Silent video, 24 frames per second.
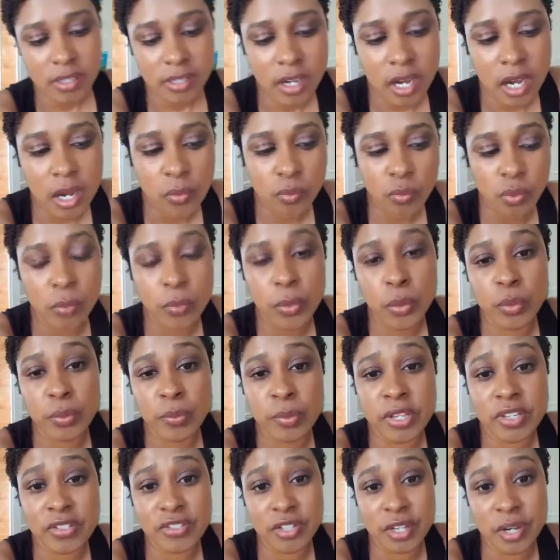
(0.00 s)
Women with
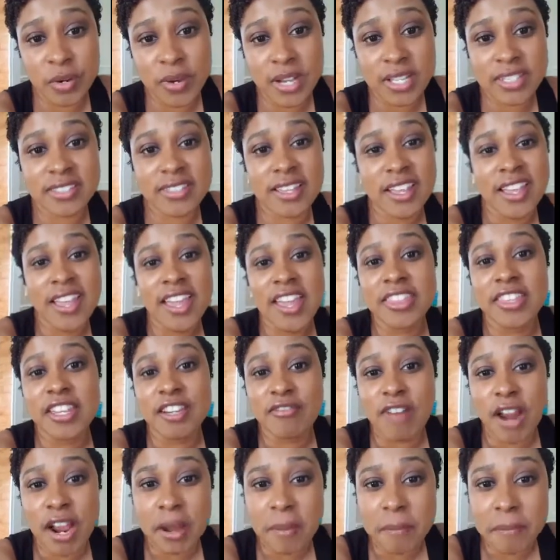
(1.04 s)
PCOS, they
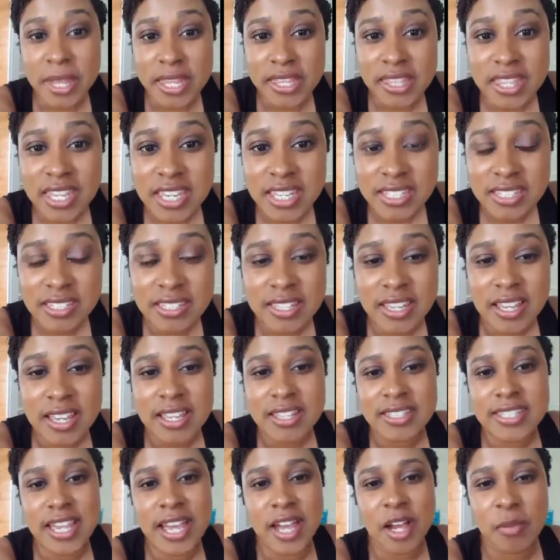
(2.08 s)
recommend this
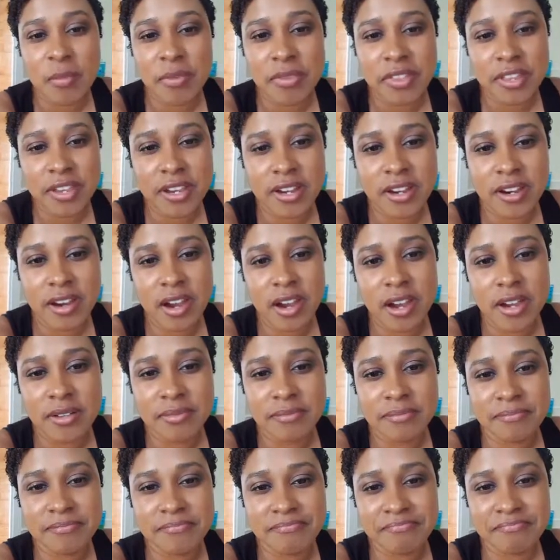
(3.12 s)
to help their
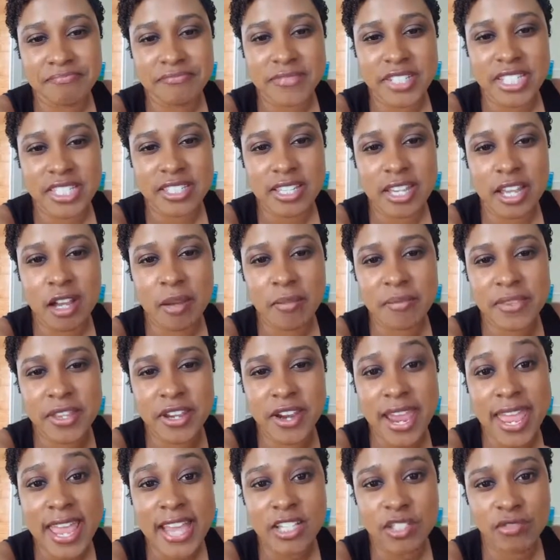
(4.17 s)

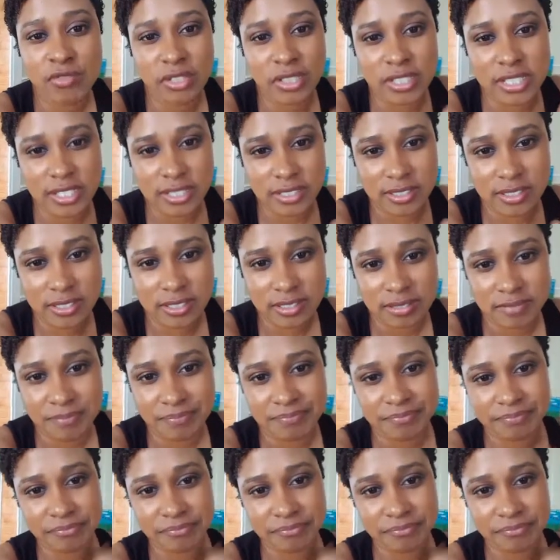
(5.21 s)
eggs release.